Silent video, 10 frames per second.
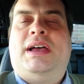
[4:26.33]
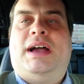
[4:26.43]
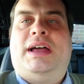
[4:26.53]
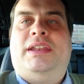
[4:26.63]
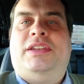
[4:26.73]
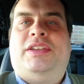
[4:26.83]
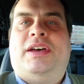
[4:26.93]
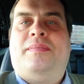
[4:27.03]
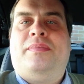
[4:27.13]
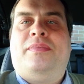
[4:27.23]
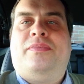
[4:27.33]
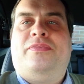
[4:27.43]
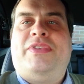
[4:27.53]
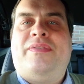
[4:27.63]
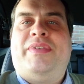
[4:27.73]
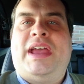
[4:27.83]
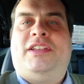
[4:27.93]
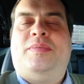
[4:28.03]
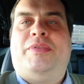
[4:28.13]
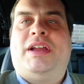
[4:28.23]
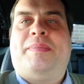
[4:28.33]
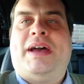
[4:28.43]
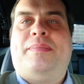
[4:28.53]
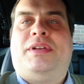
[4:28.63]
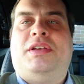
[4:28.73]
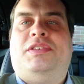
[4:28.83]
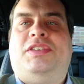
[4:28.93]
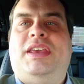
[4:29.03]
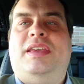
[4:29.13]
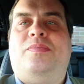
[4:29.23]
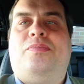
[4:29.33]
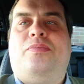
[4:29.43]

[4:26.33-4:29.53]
And um, then they had to bring her back because he